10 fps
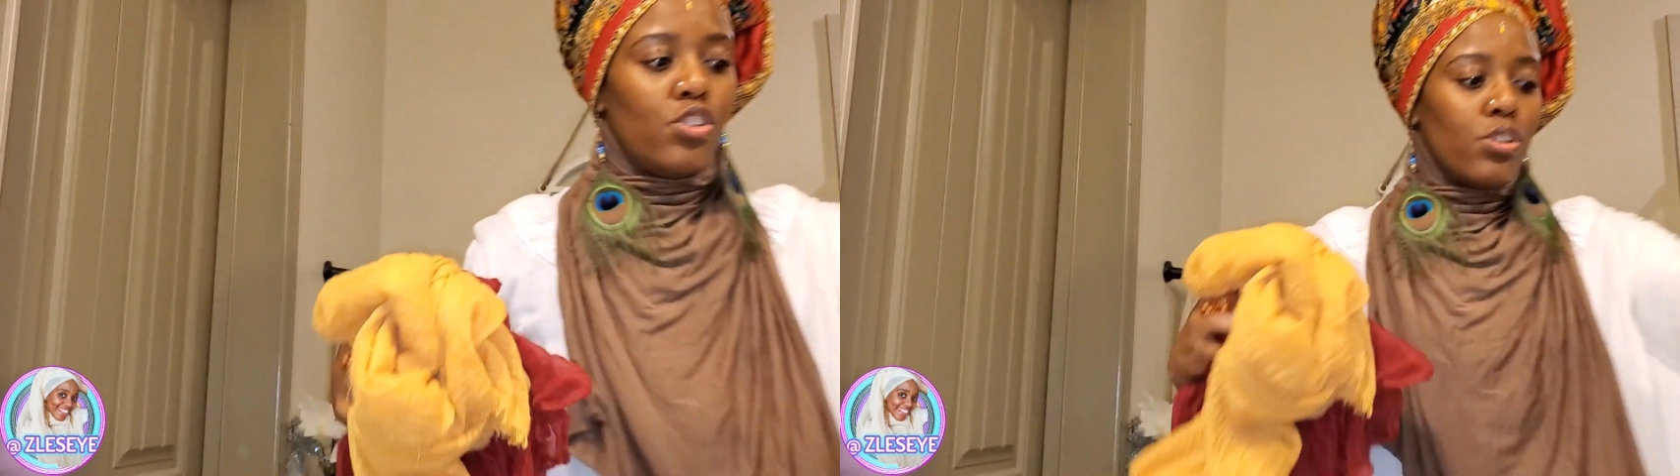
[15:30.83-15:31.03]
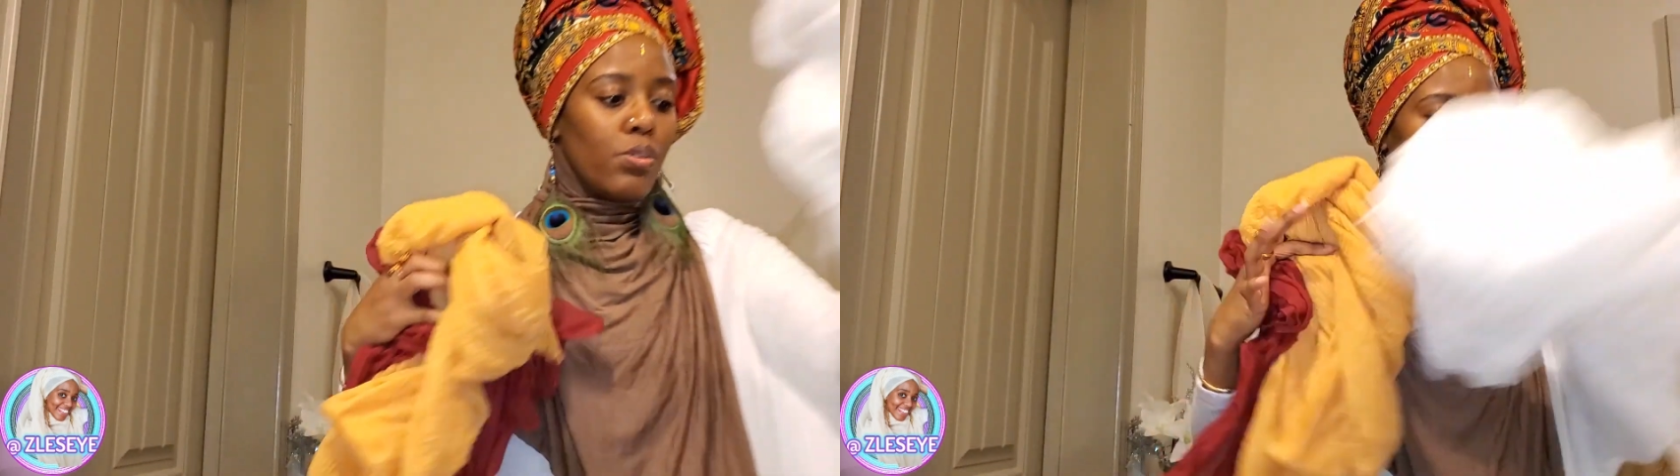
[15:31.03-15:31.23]

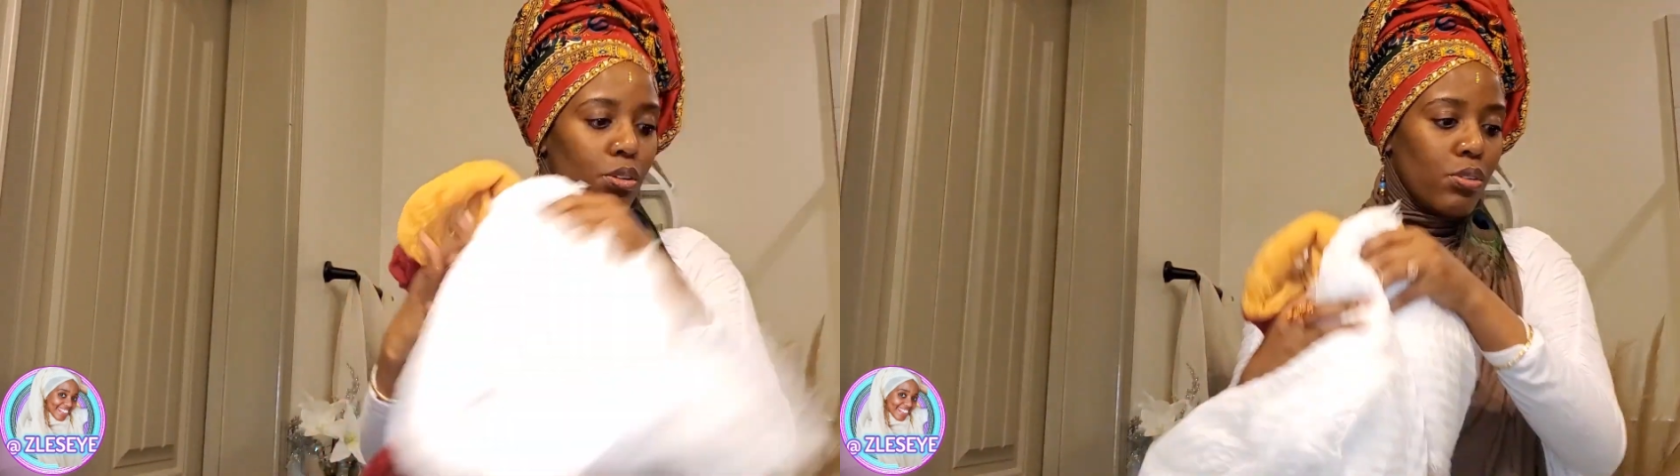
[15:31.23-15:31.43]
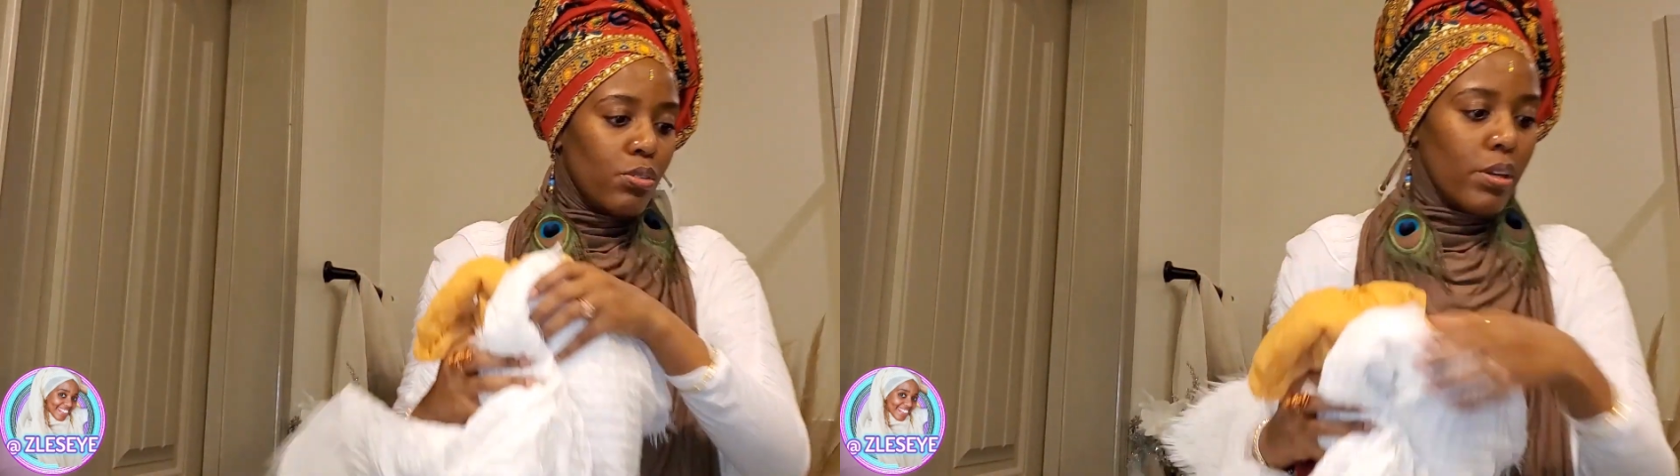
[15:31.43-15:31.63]
show
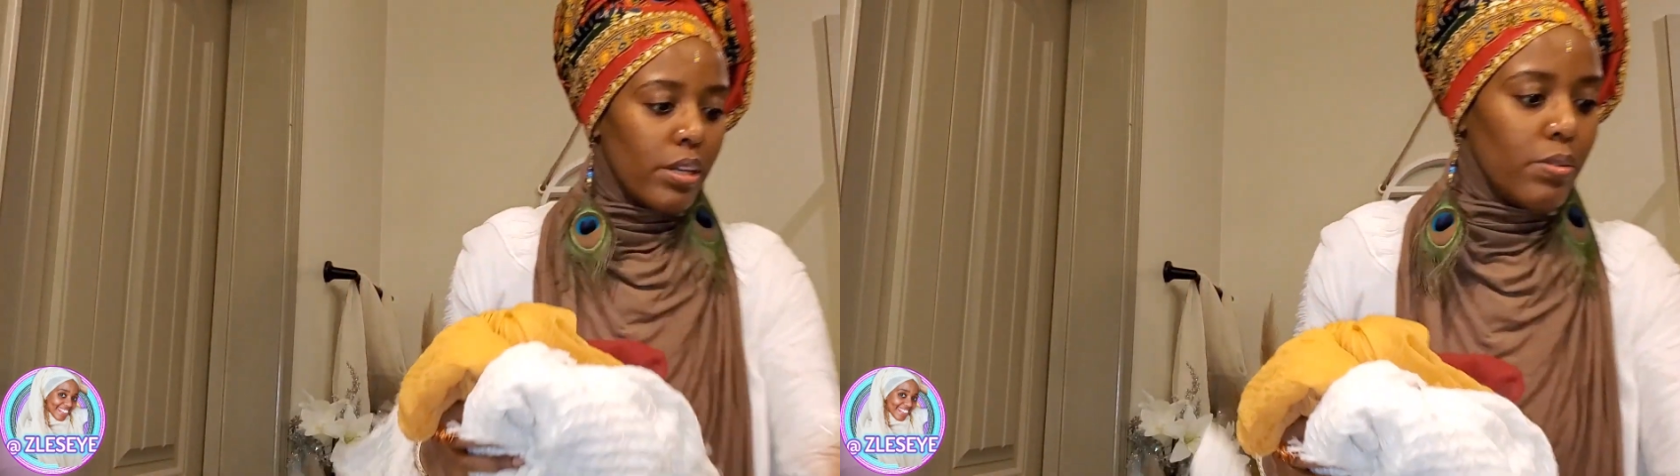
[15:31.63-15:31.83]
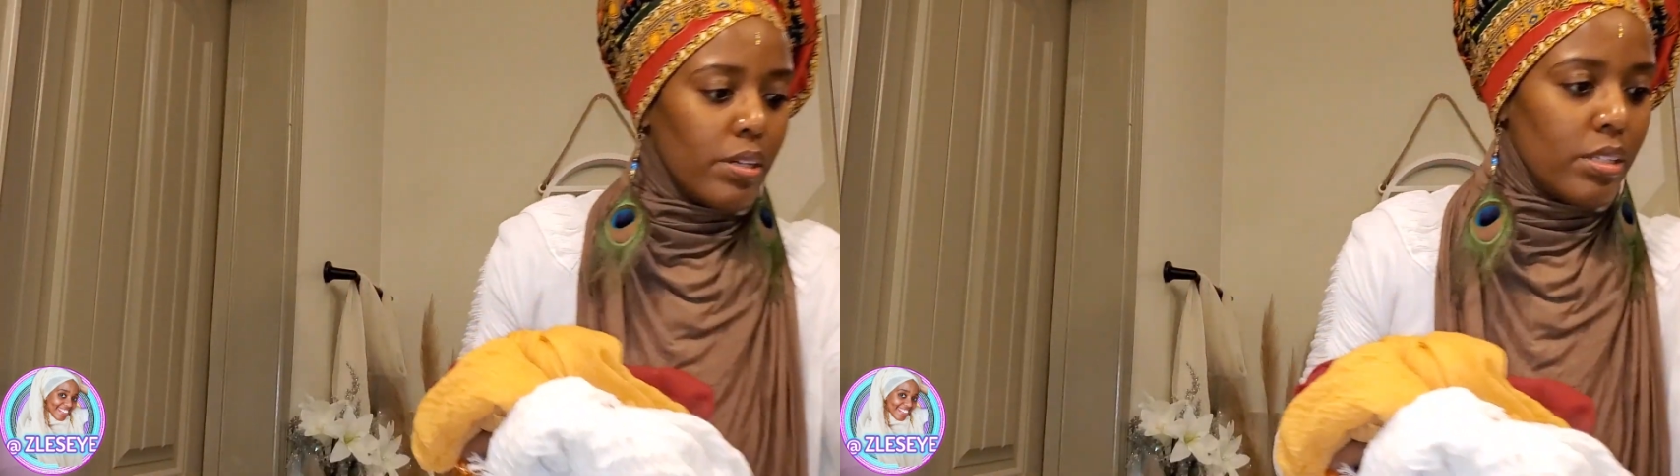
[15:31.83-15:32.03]
you and
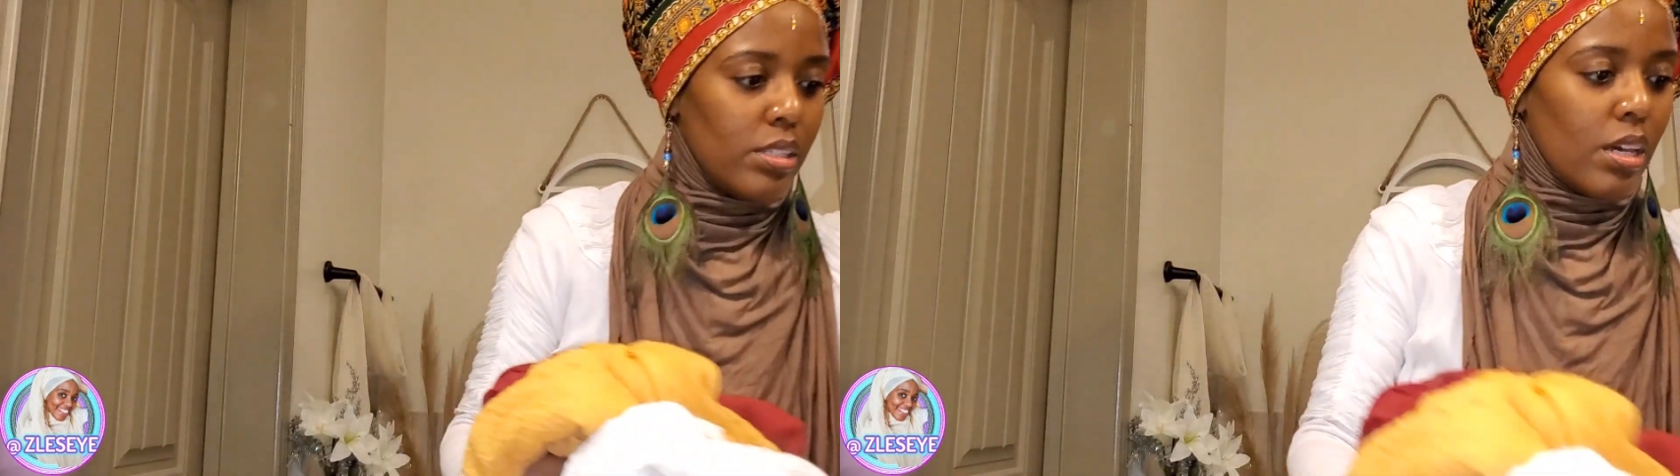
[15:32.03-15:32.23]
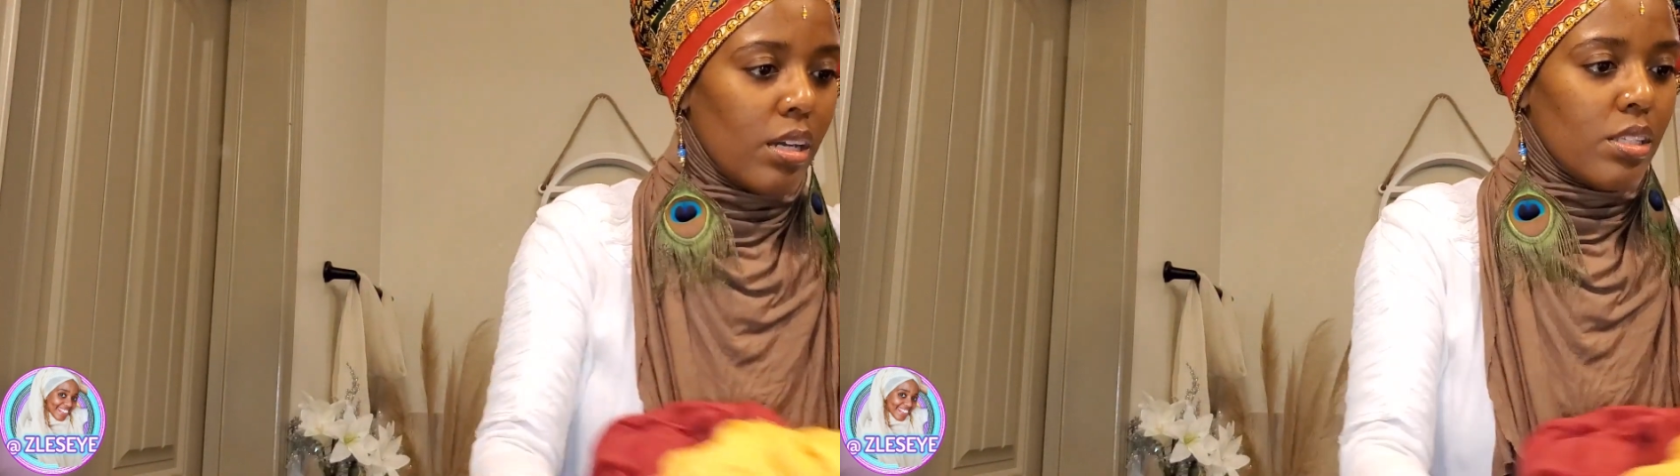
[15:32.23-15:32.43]
quickly
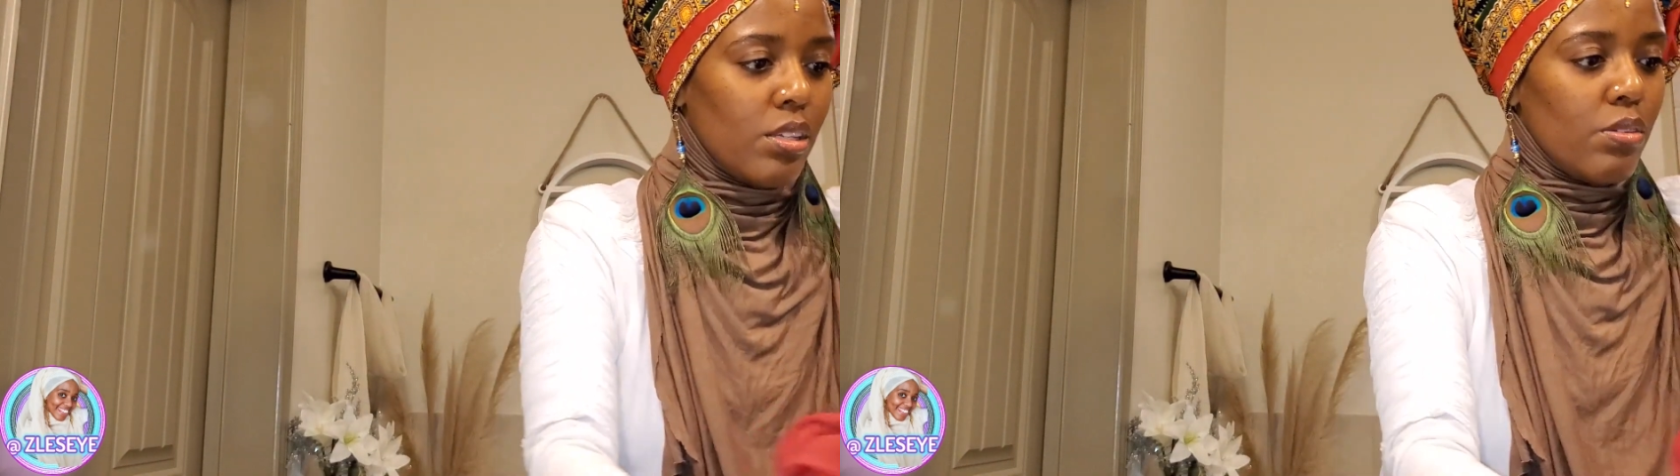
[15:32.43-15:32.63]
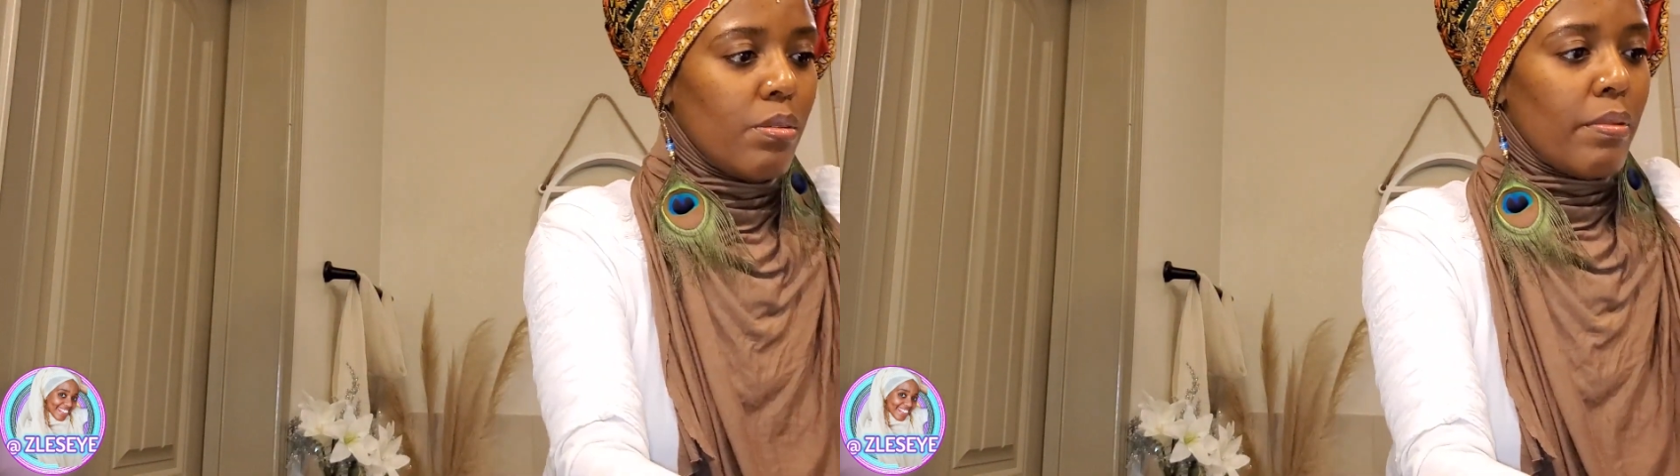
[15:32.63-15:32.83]
talk to
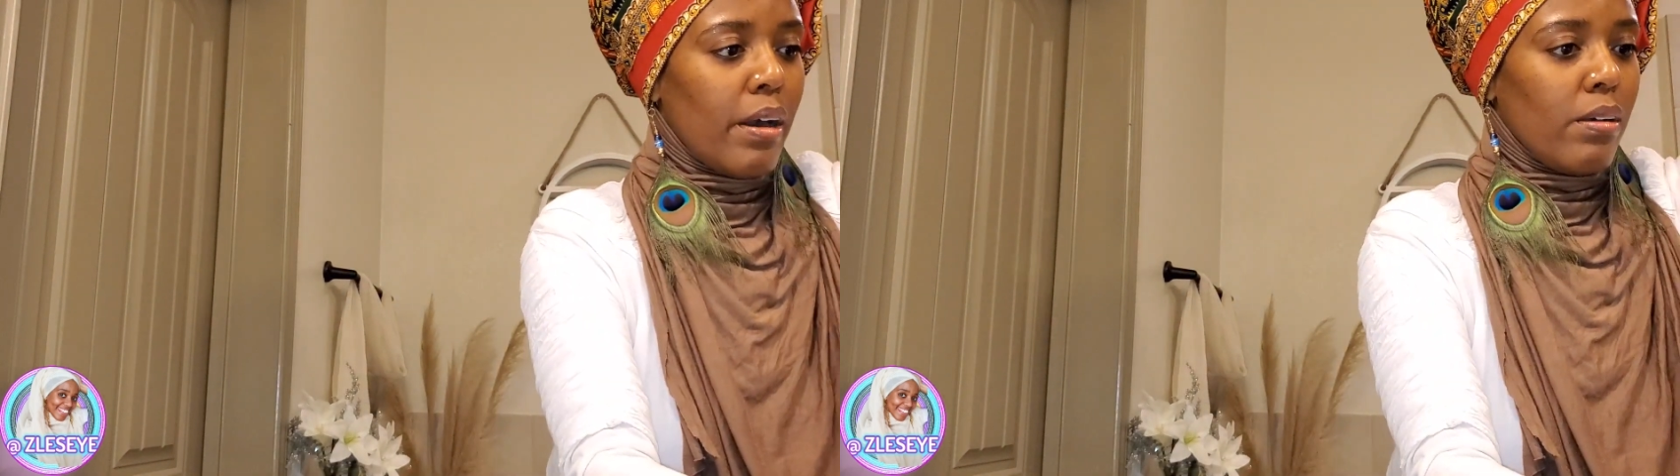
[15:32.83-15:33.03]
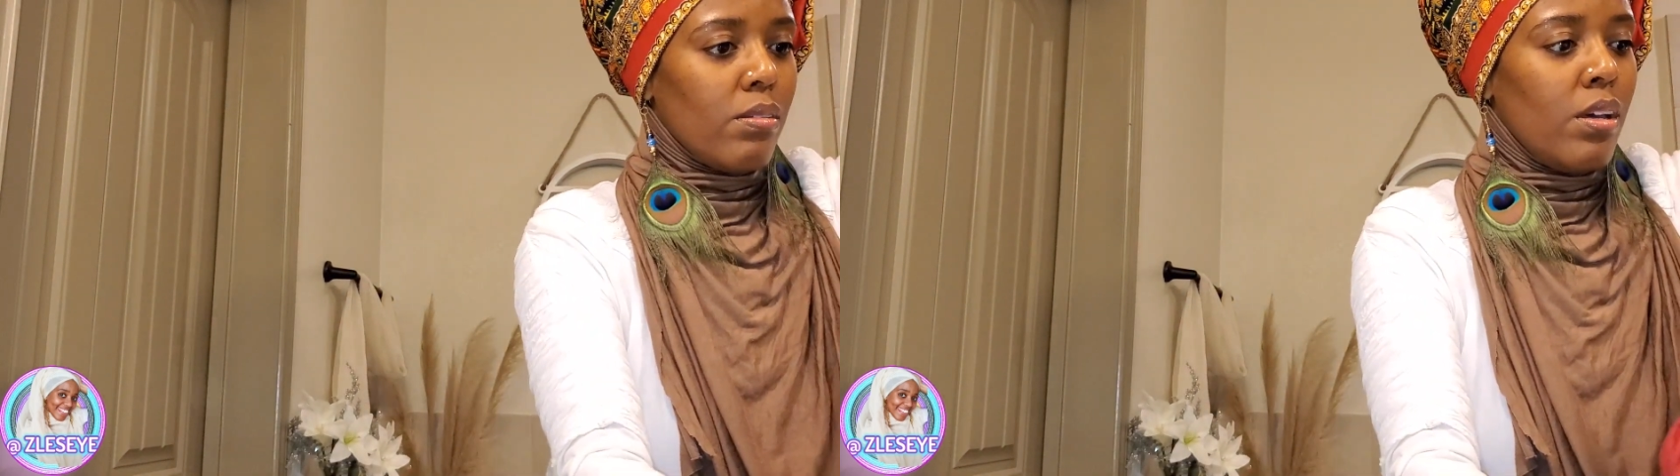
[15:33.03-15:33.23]
you
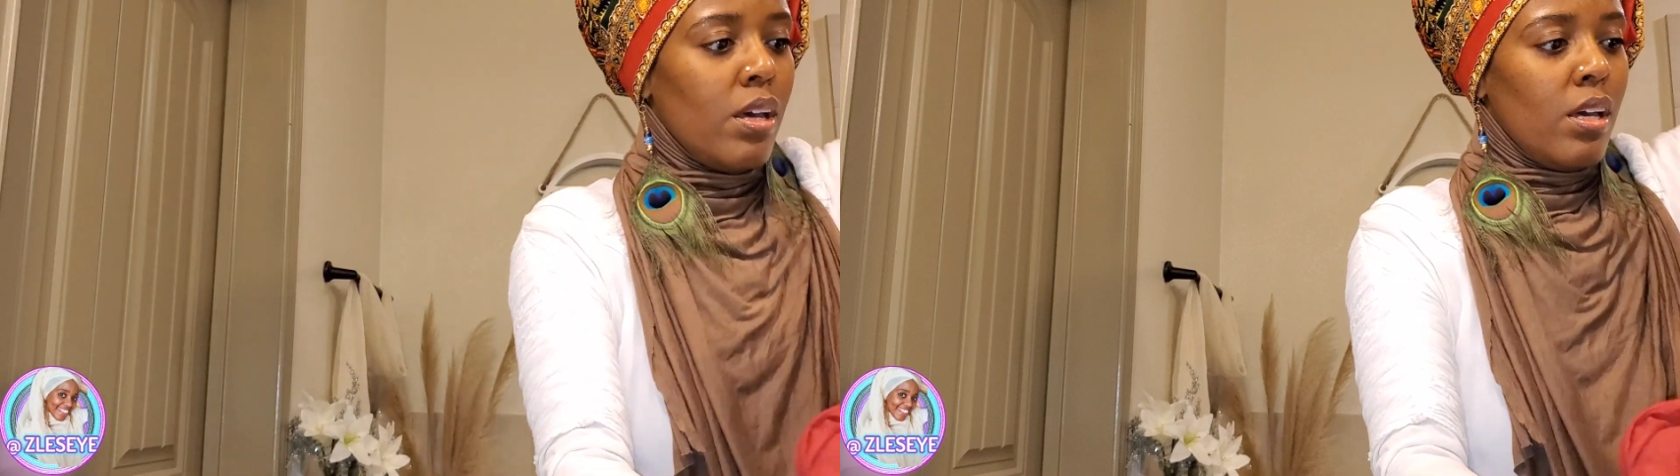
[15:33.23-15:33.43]
about,